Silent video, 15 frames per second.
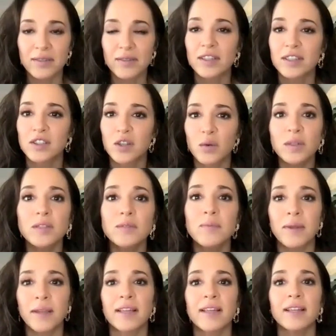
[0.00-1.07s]
There's
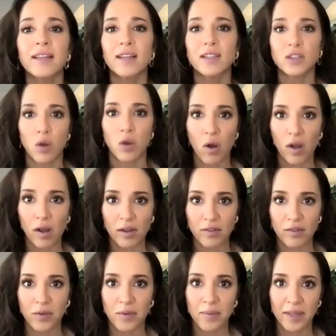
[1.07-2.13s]
been a
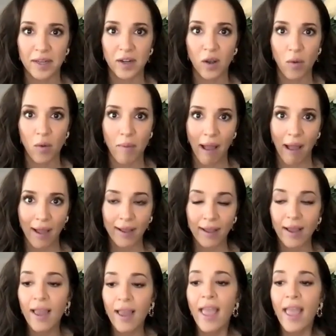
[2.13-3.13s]
talk for me to go back.